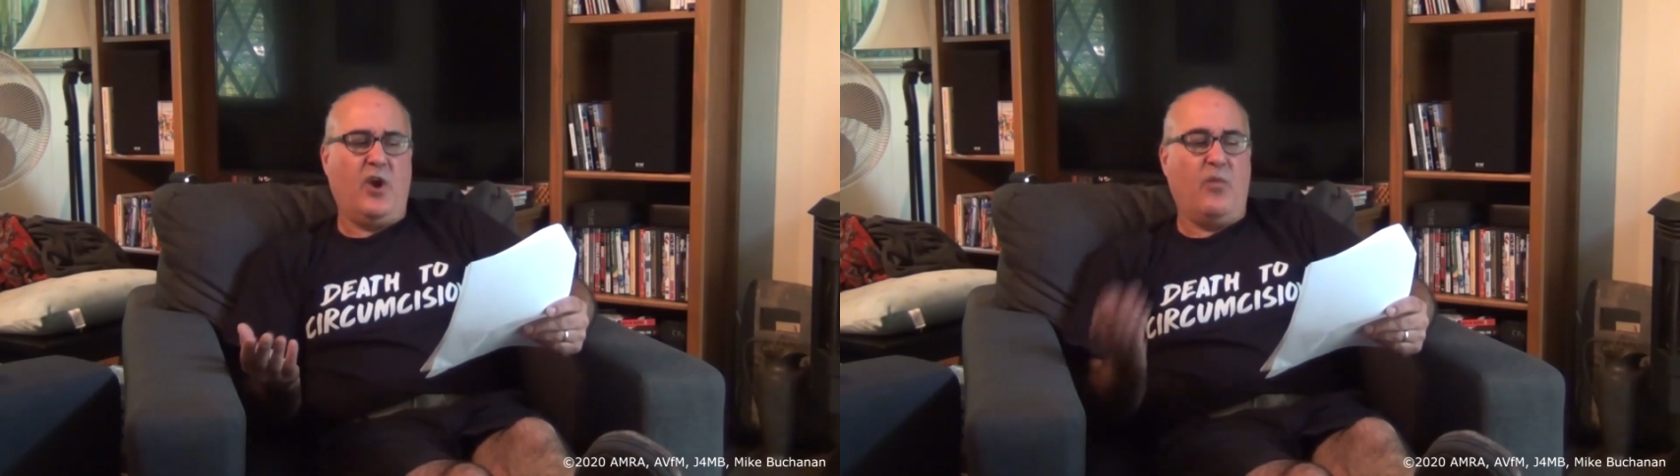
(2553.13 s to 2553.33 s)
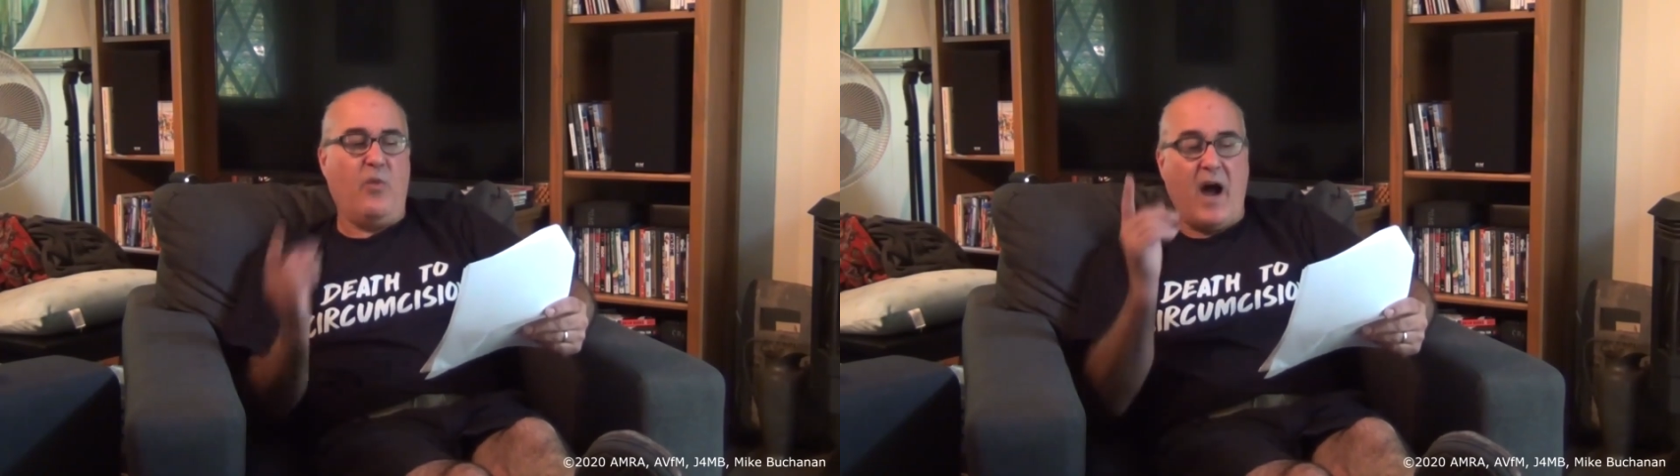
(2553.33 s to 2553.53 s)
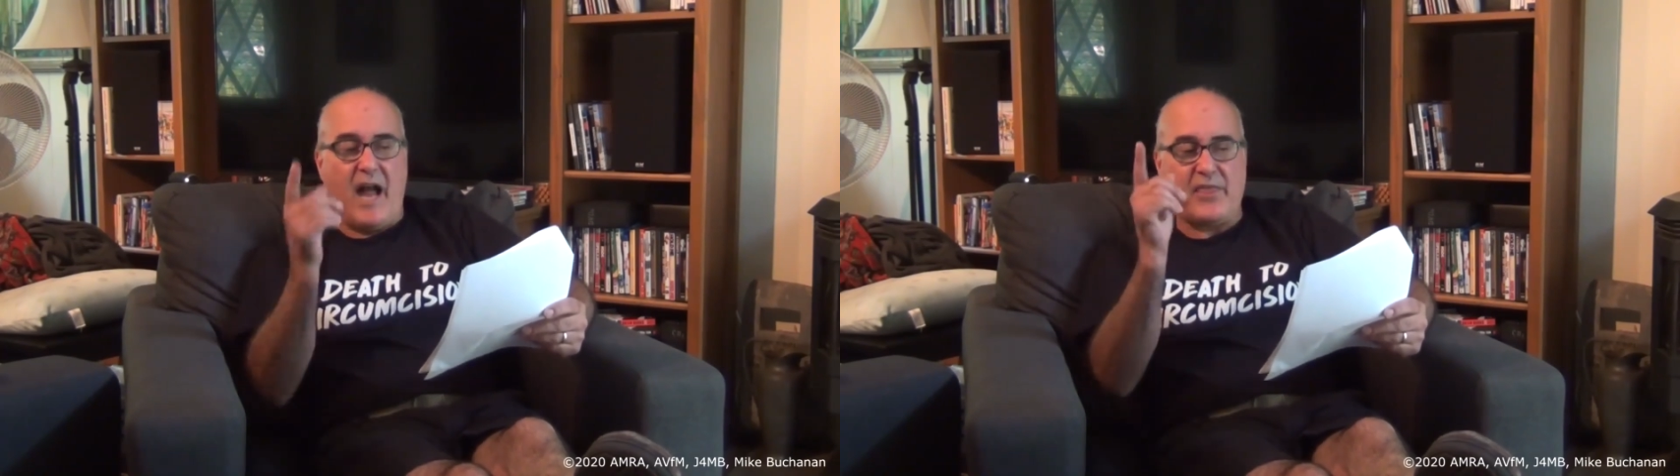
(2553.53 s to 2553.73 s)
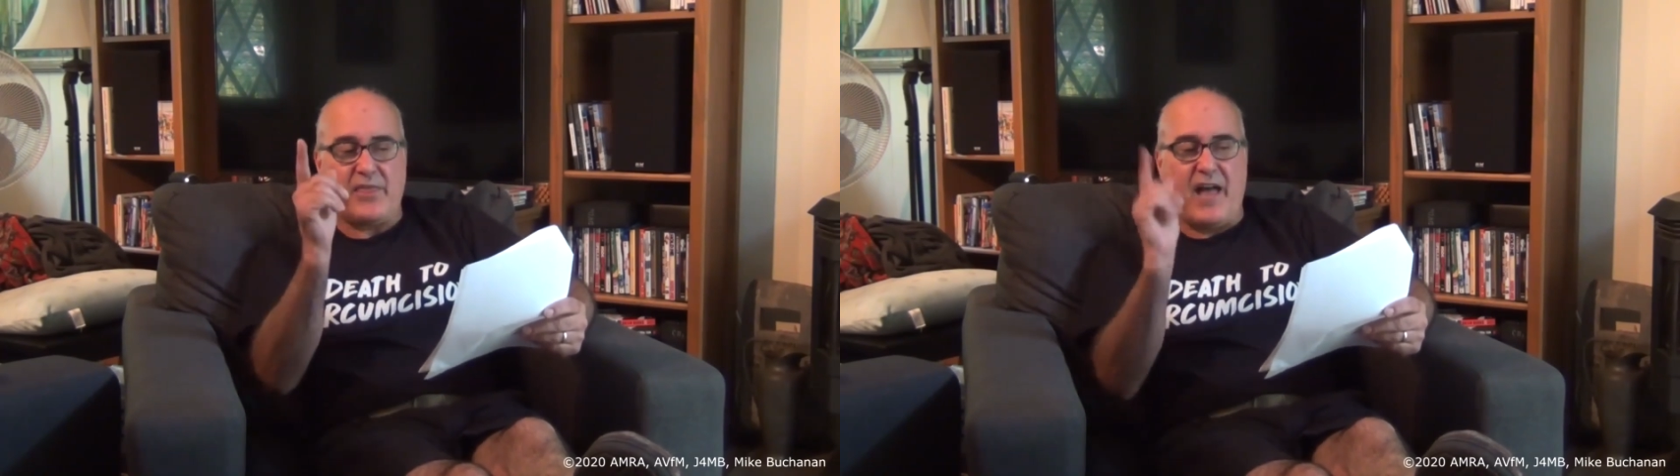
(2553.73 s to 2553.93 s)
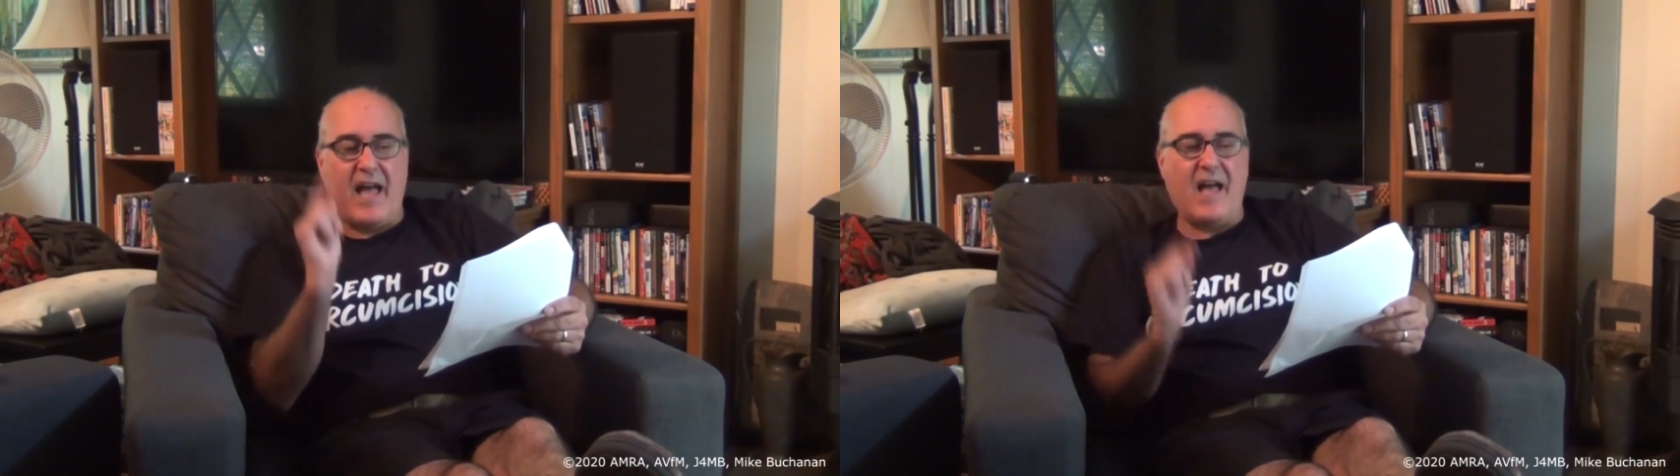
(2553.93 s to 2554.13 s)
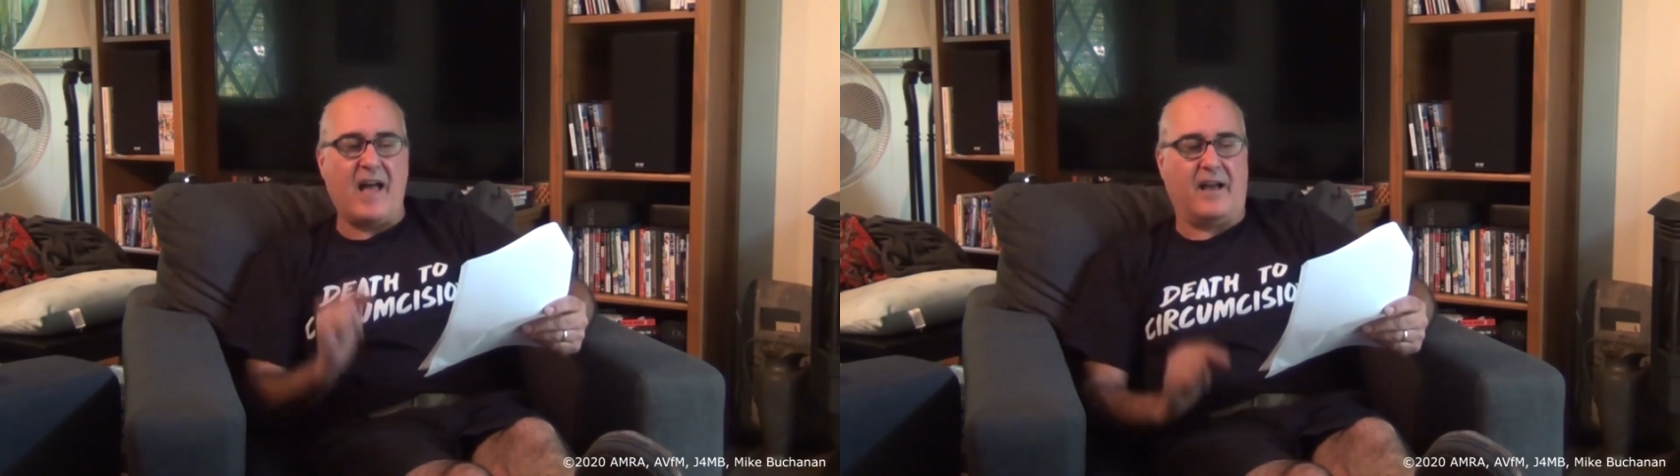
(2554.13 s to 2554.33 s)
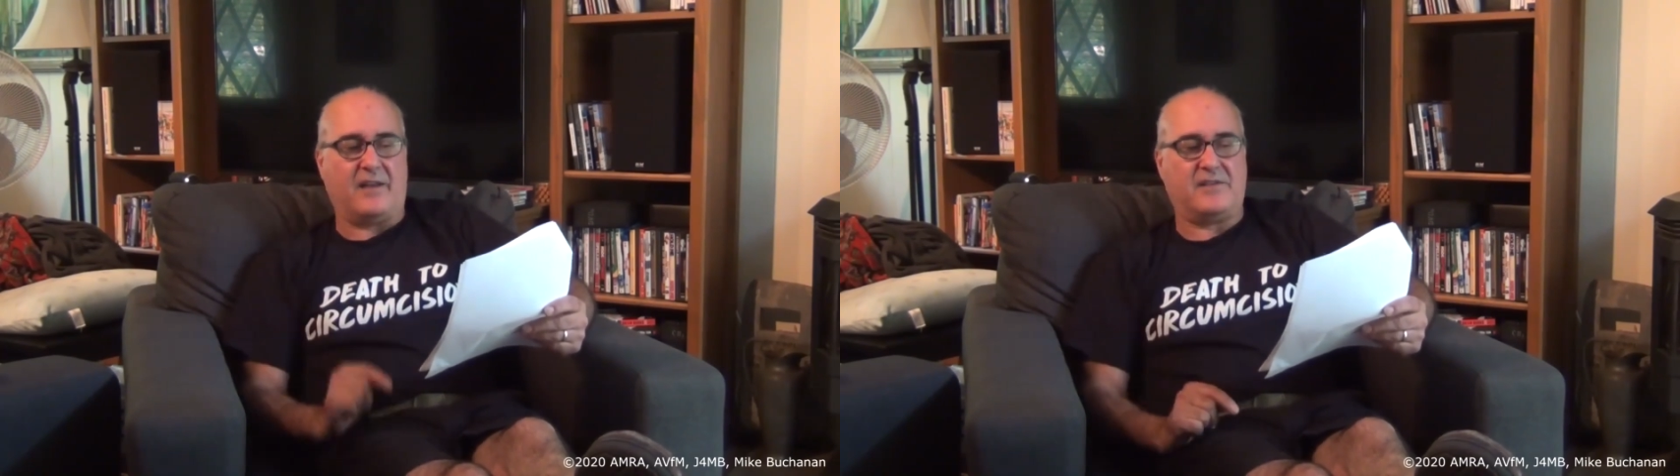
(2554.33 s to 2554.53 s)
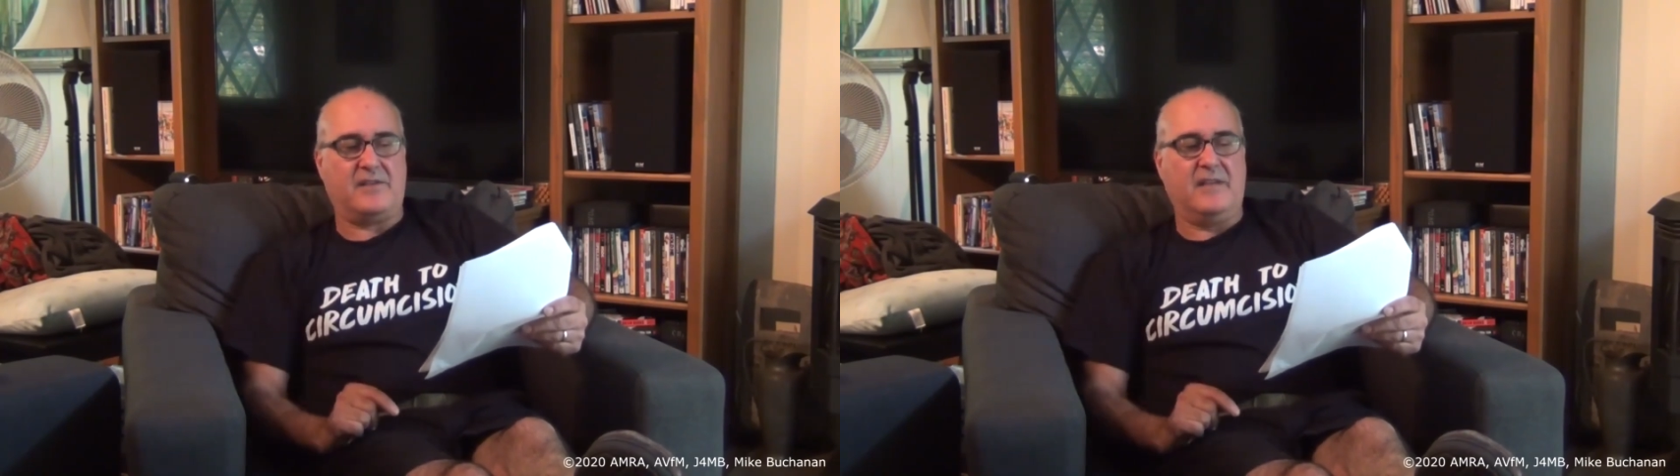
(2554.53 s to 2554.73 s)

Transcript: Why thongs?